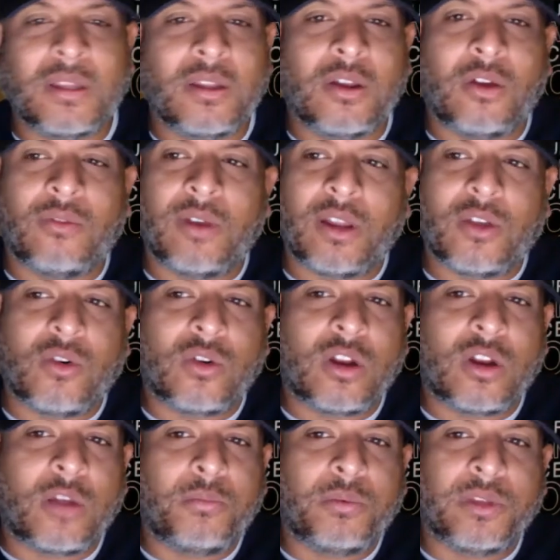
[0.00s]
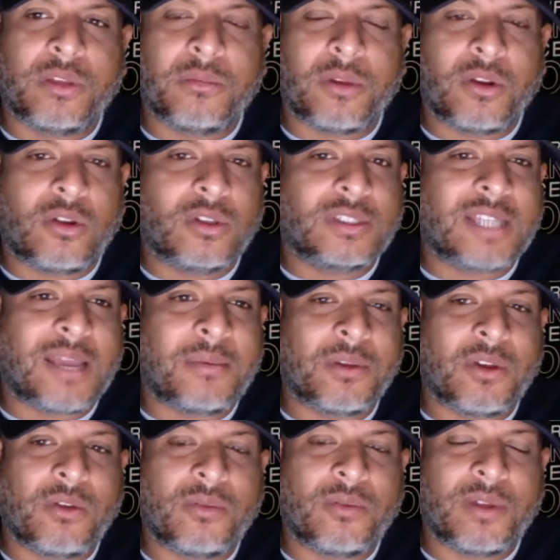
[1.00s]
already caught up with him a long time
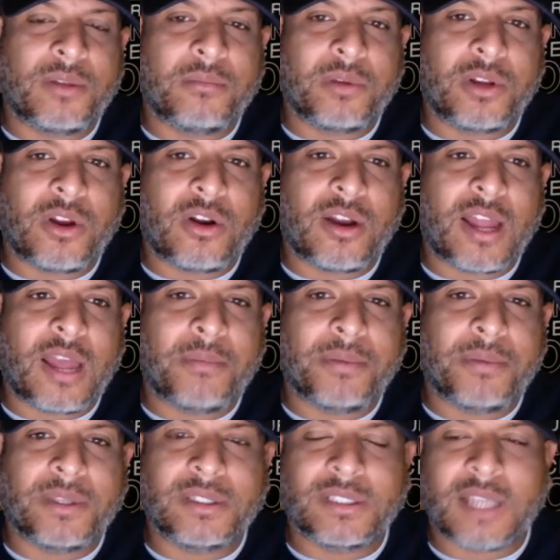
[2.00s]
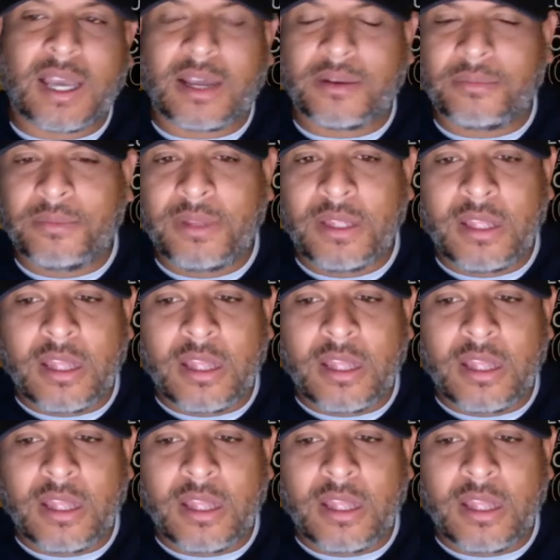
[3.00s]
ago when Bernard Hopkins got him.